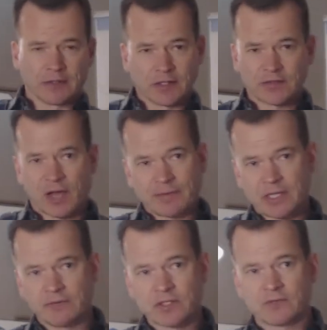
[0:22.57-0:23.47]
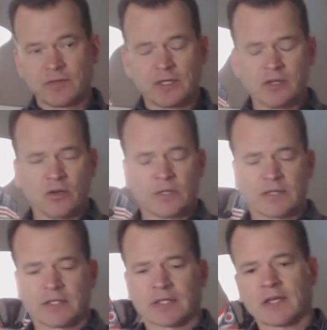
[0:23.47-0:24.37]
The topic of this video
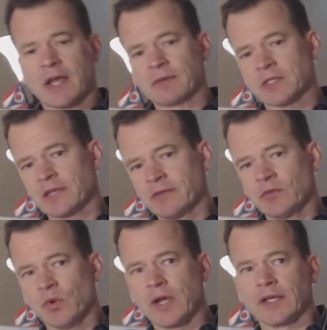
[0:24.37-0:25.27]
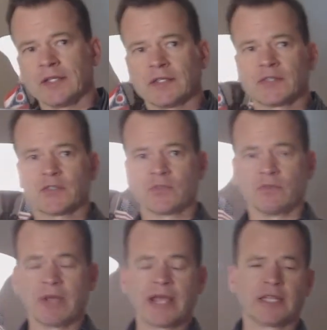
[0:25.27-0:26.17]
is the top 7 ways
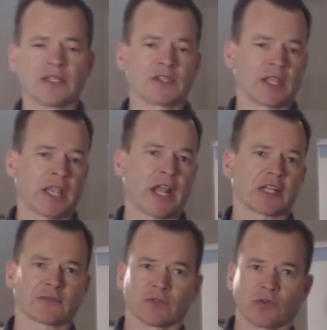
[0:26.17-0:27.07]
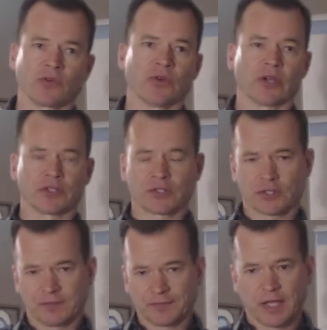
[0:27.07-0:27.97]
to manage a cash flow
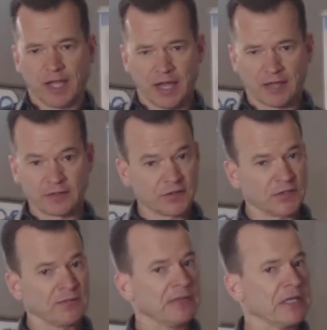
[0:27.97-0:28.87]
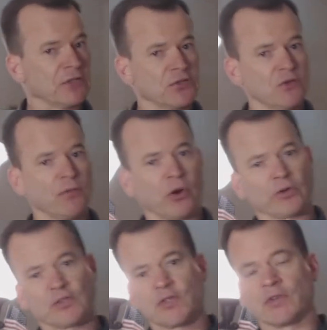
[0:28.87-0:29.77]
crunch. And this is going to be a
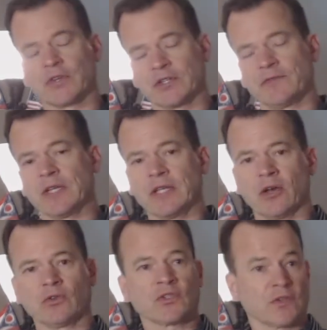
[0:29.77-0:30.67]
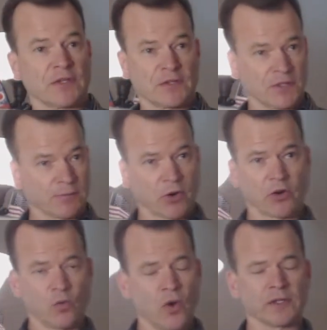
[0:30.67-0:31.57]
two-part series video, so this is
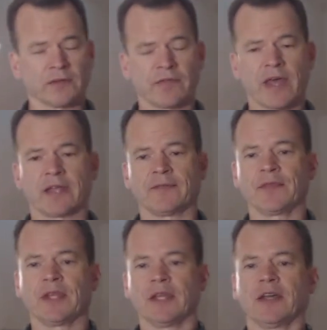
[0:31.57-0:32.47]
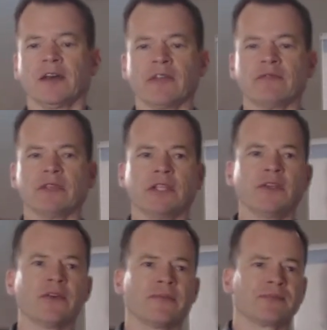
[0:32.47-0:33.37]
part 1 of that
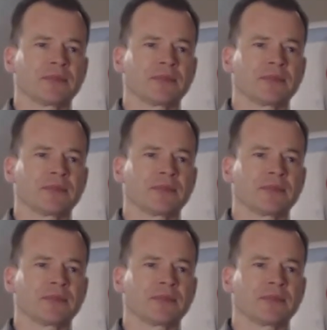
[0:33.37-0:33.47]
video.